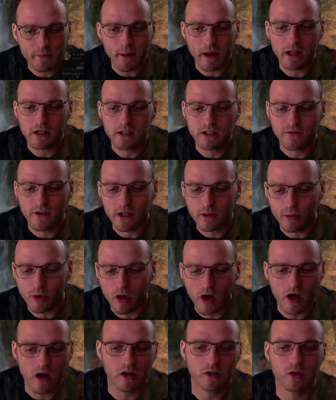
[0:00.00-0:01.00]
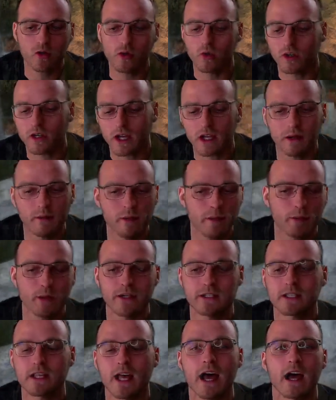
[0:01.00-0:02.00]
balance available? Oh, cool, okay, let me
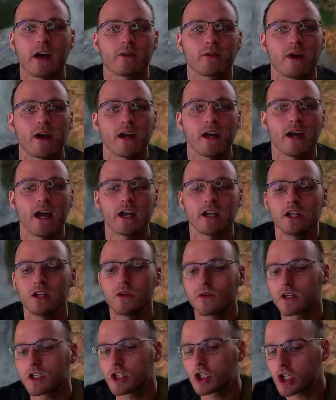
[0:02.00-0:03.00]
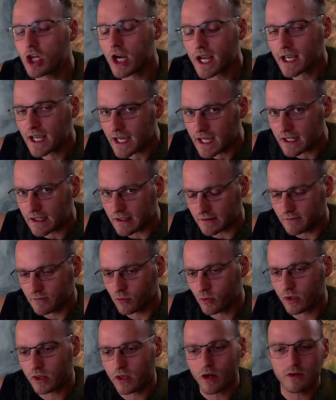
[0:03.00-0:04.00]
press that, right? And you can check in
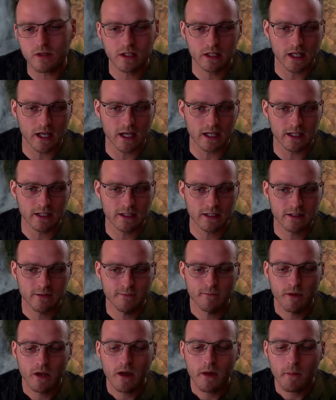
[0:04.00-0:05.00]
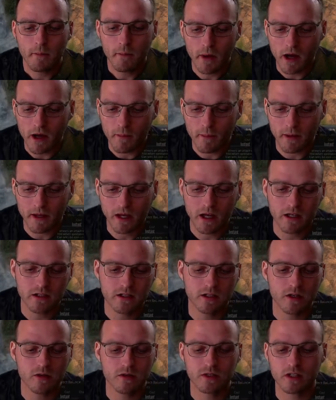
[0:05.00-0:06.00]
with those things. But because
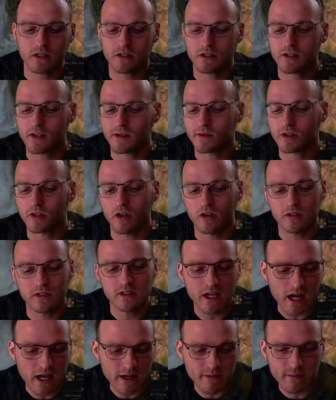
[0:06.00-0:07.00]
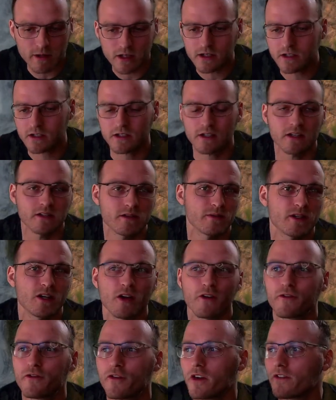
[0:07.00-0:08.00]
those are such long timers, such,
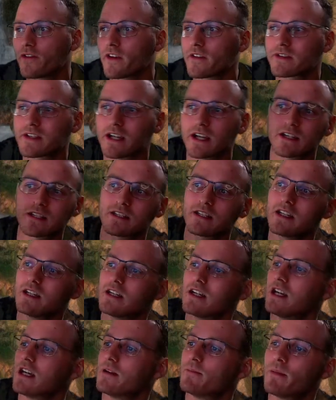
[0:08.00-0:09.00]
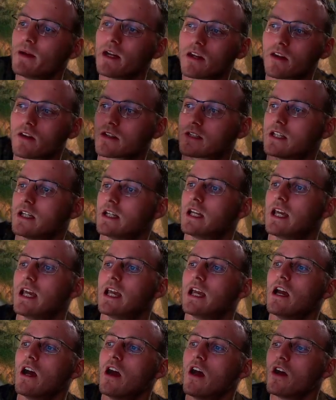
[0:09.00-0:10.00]
45-second CD, minute-long
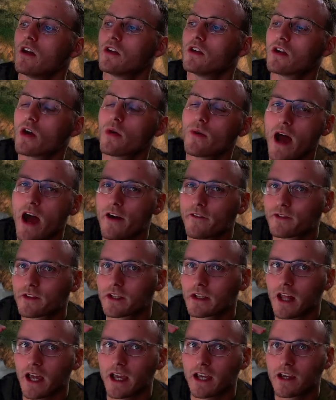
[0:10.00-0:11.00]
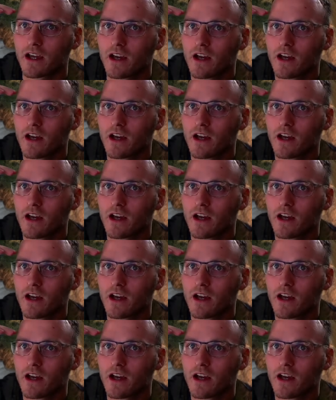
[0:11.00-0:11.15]
CD, you don't have to, like,